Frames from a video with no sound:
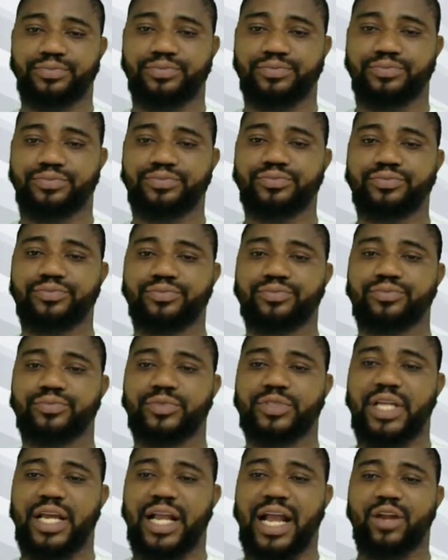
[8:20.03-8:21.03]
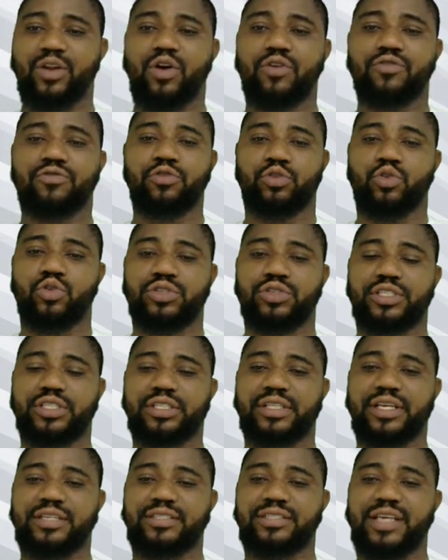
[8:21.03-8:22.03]
They cannot
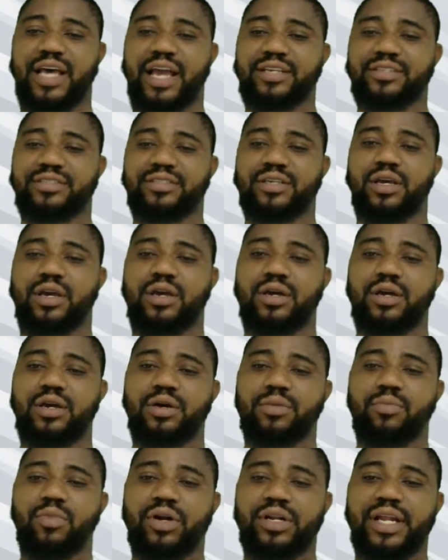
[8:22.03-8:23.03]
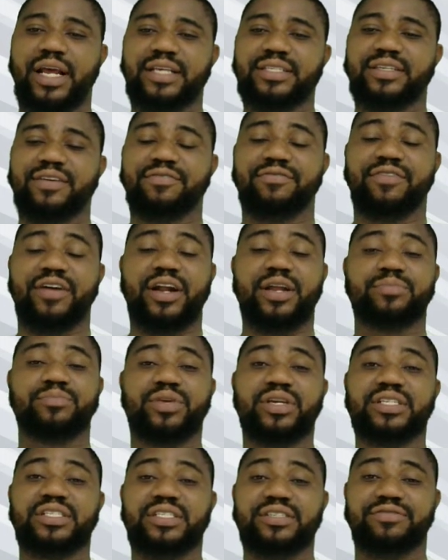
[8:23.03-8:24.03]
photosynthesize, but there is a very
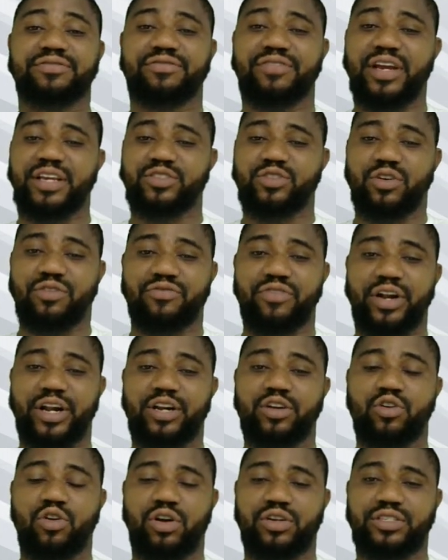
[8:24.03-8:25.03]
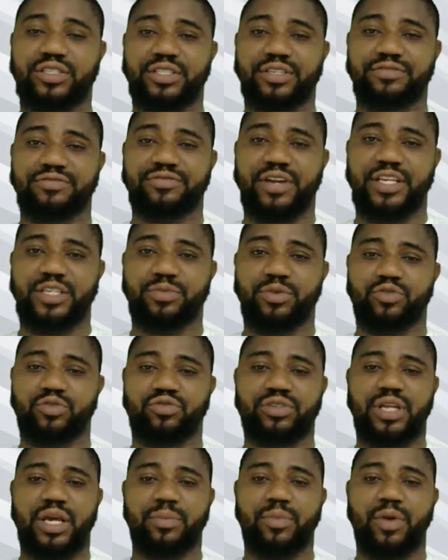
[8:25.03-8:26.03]
big difference, or very gross difference
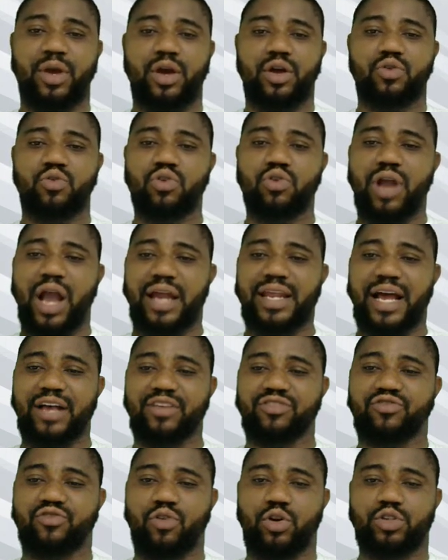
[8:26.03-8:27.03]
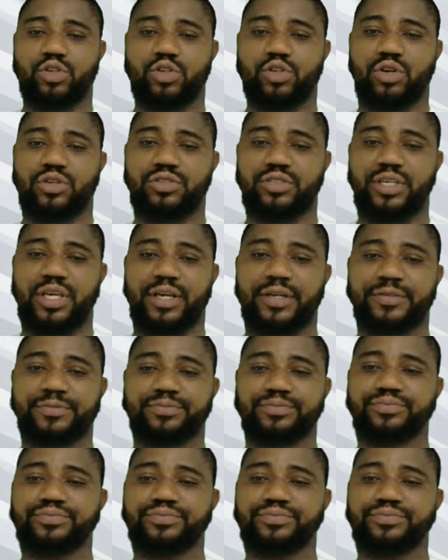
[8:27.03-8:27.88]
between them. Look at their structures here.